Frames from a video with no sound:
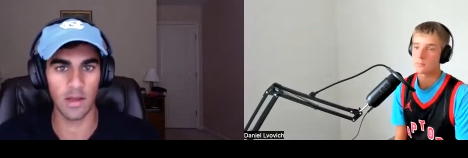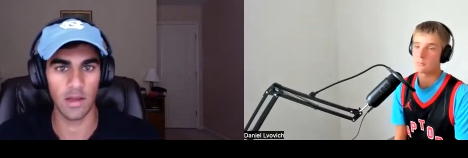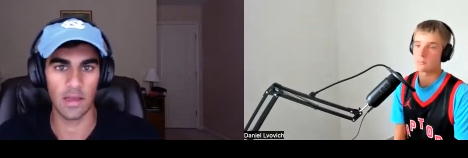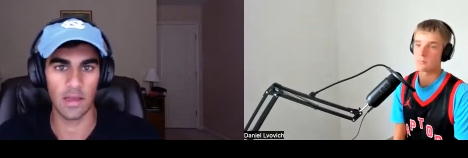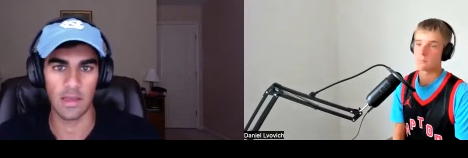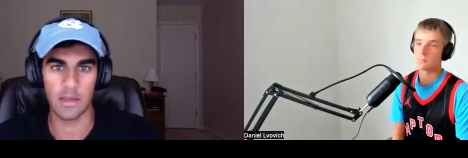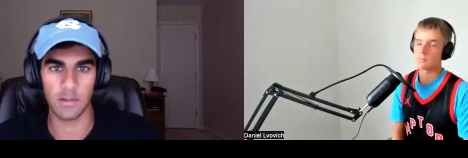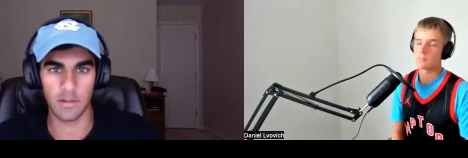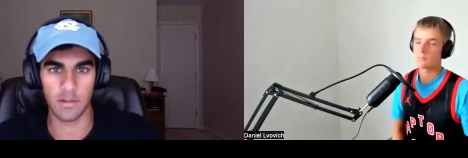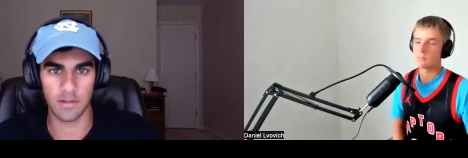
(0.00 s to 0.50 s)

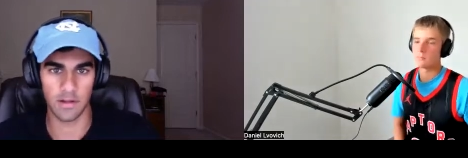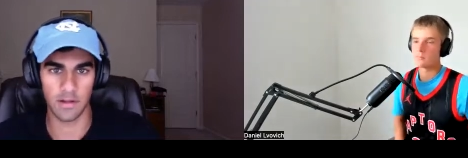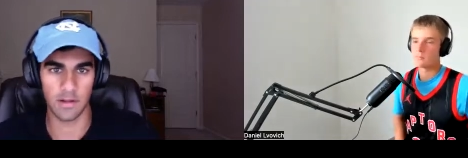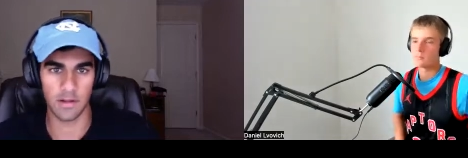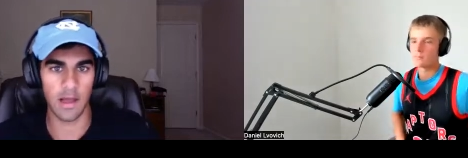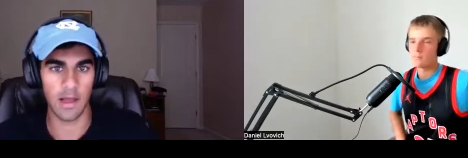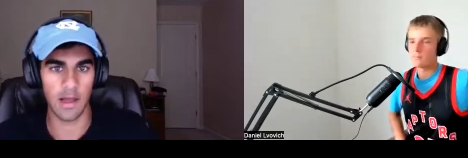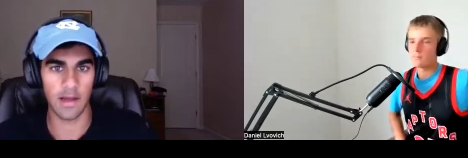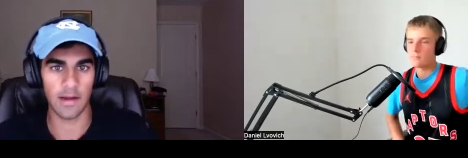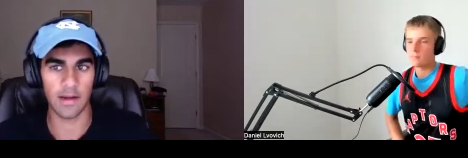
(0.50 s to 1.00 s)
Speaker 1: He was a
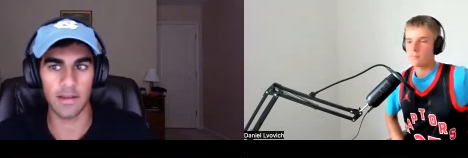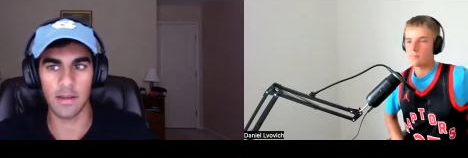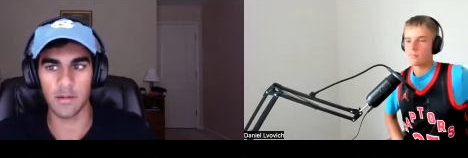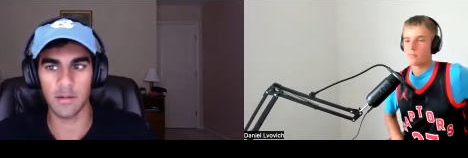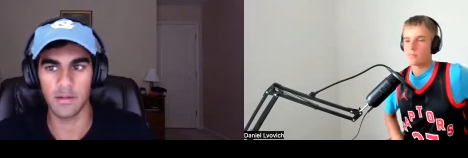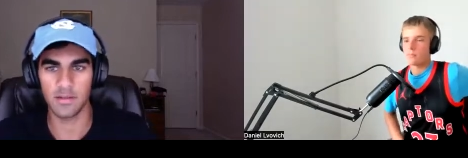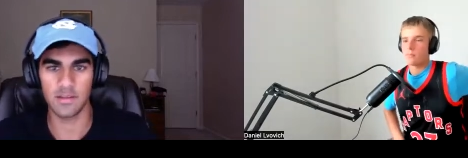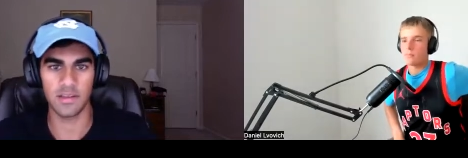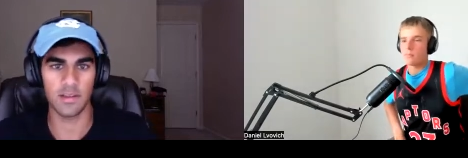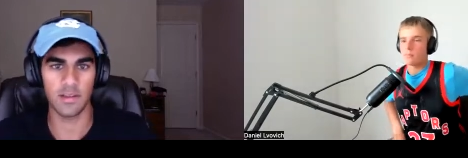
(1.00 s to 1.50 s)
lot, he
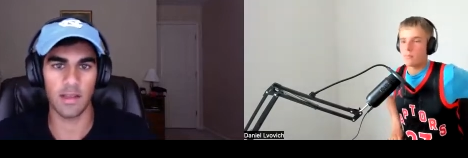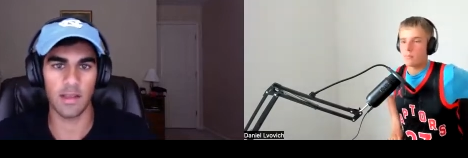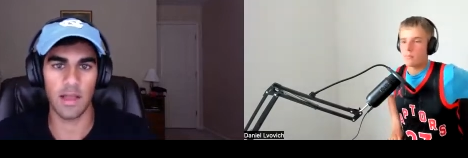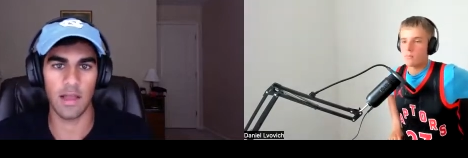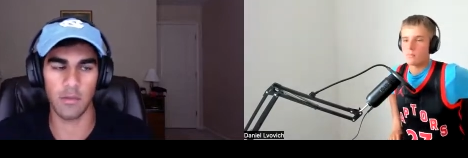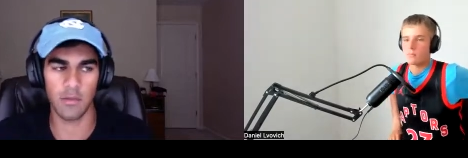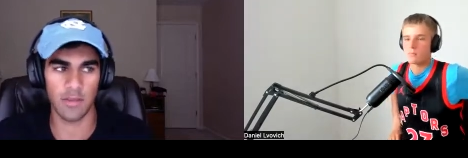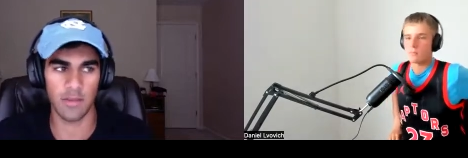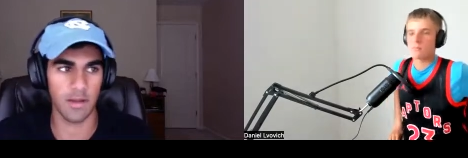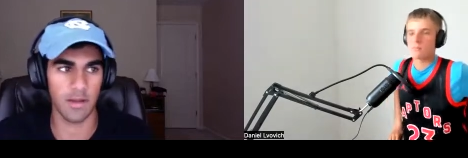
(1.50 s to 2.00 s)
was seen a lot
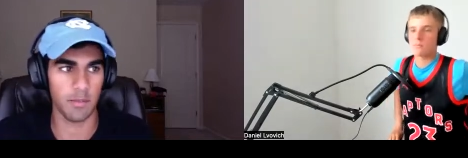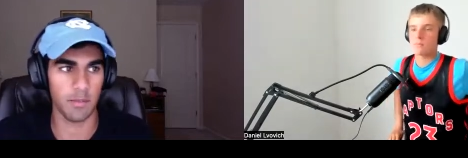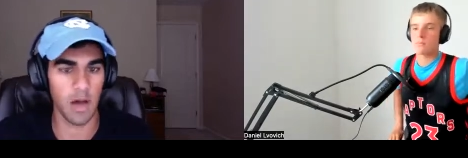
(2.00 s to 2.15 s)
with like